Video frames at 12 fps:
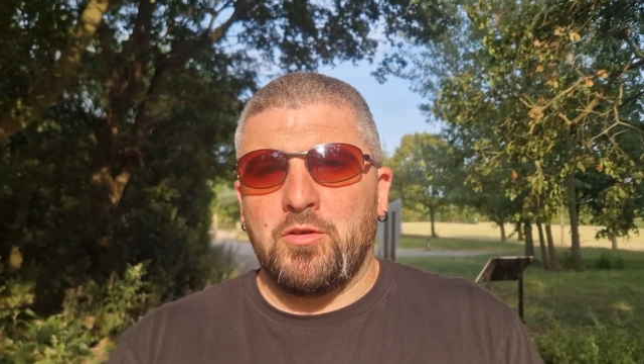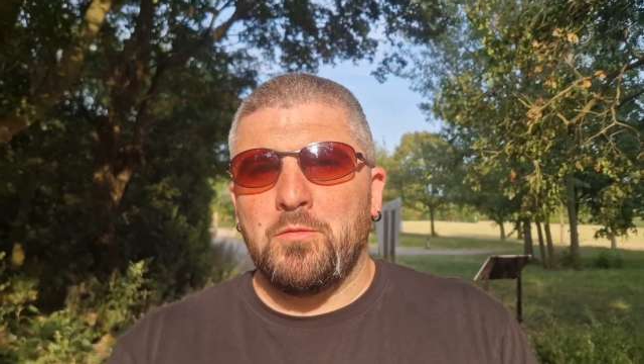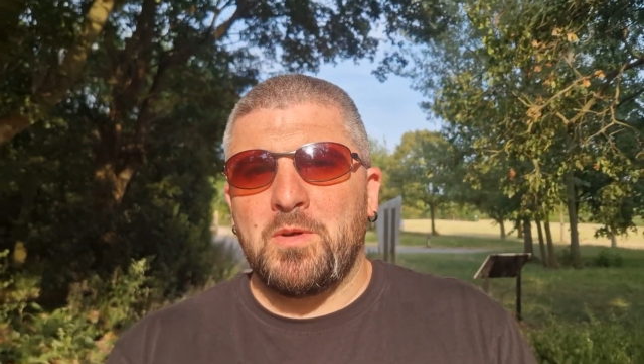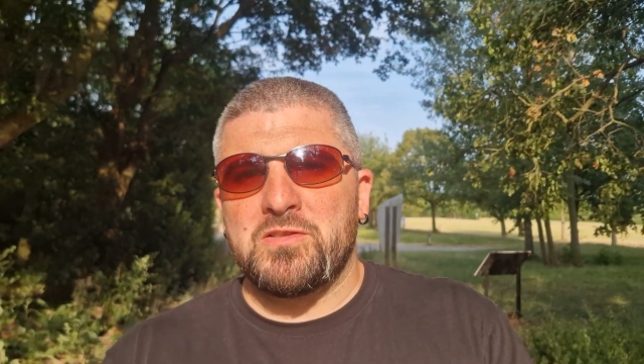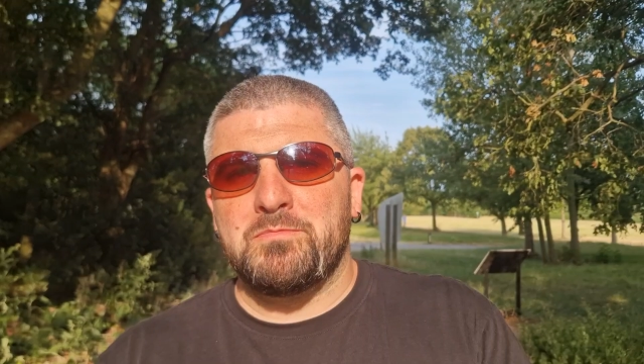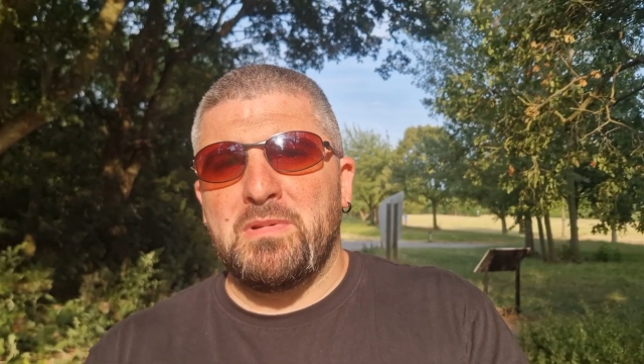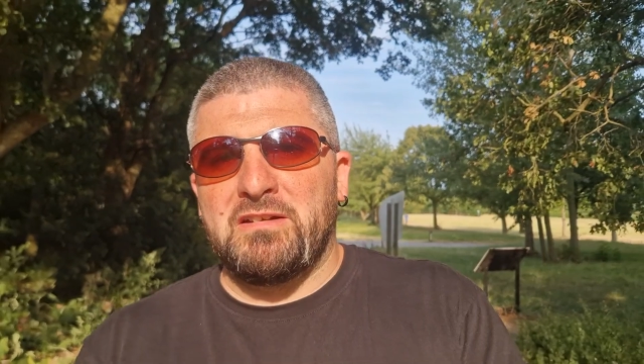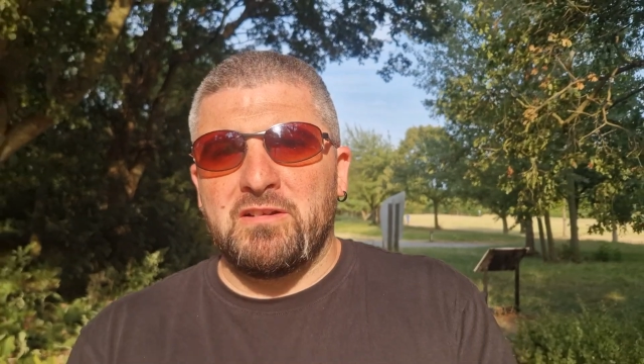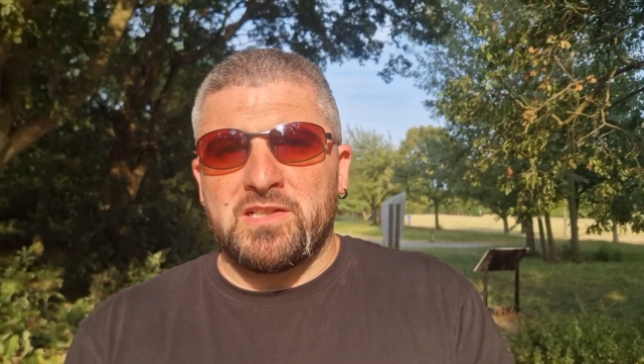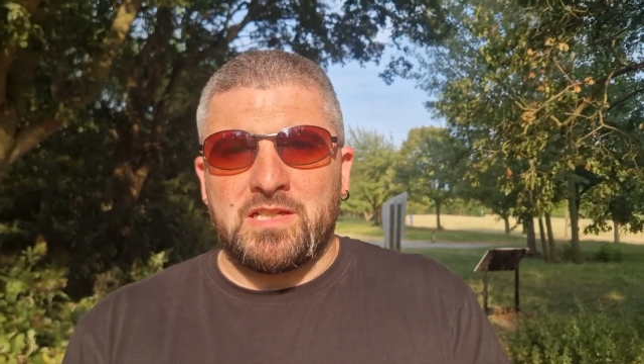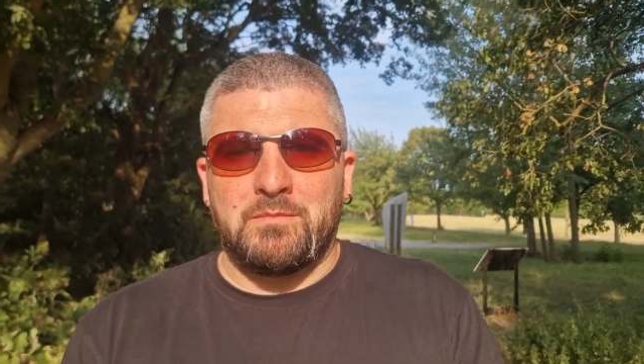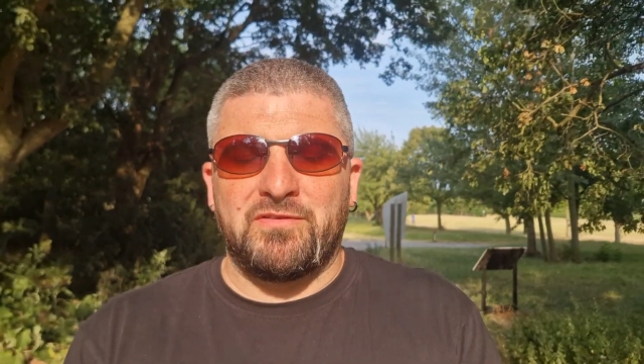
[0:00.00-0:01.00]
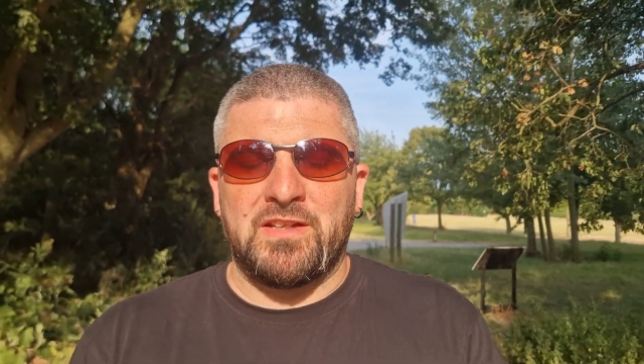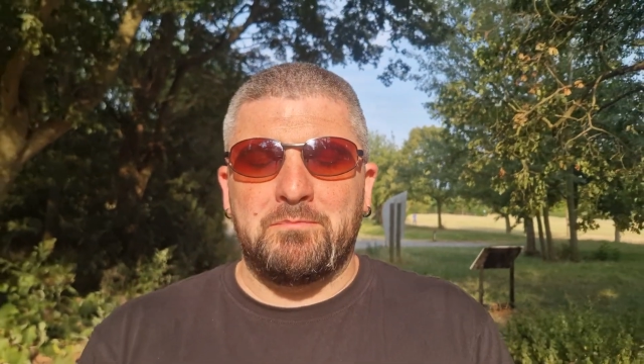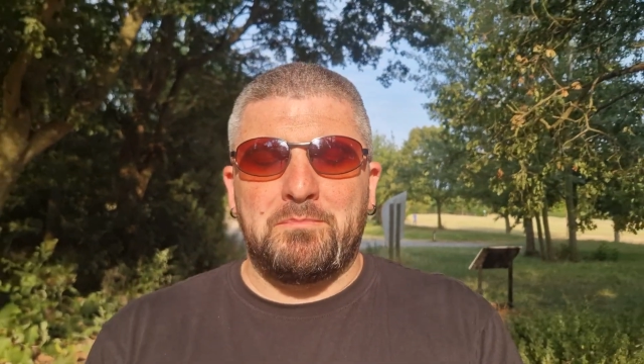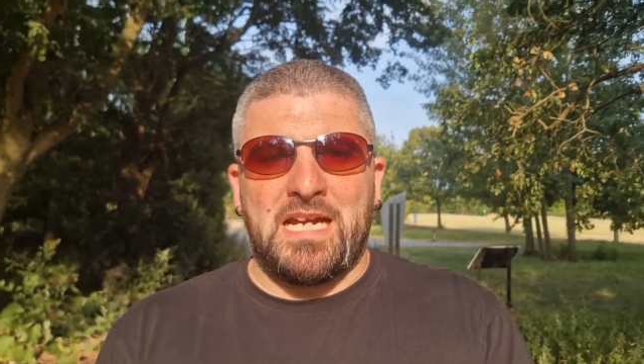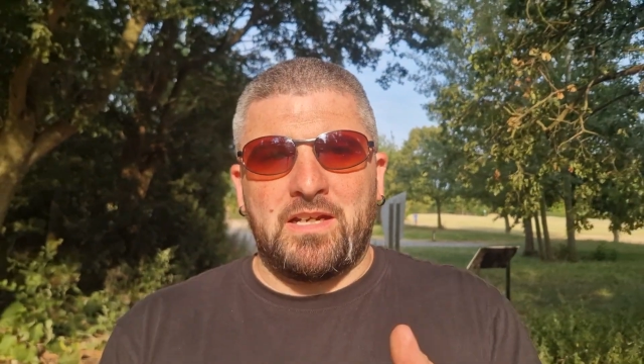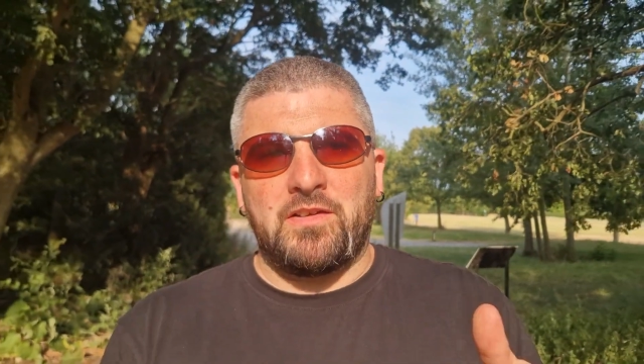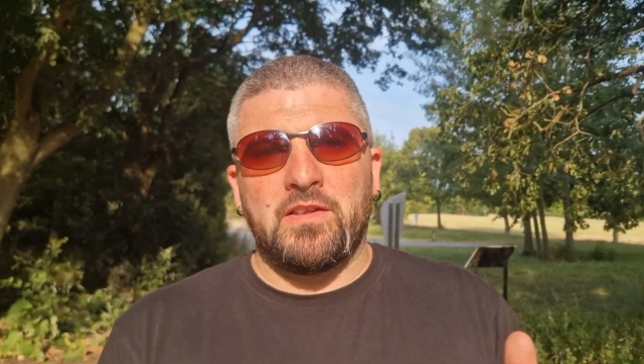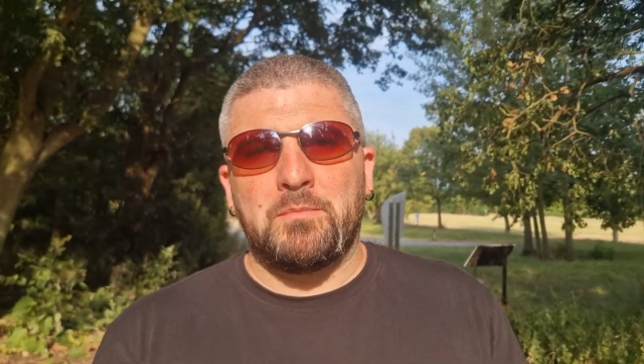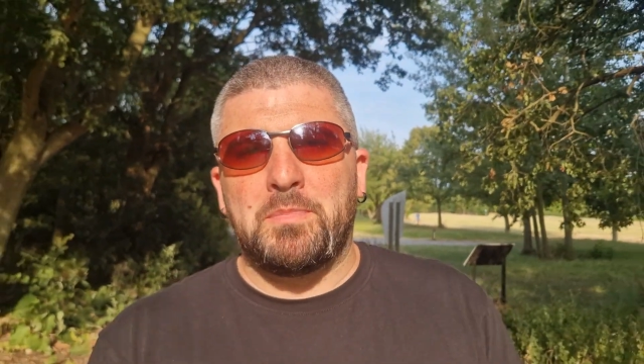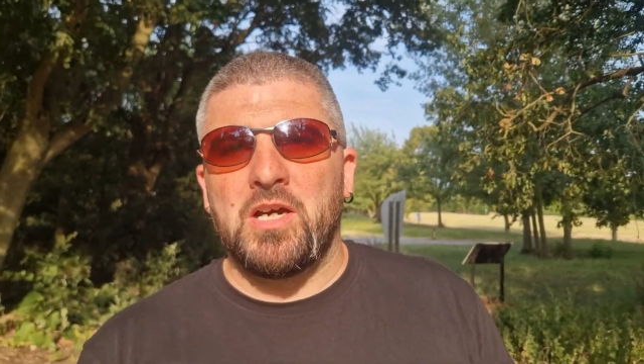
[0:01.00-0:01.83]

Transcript: almost mirror something back to the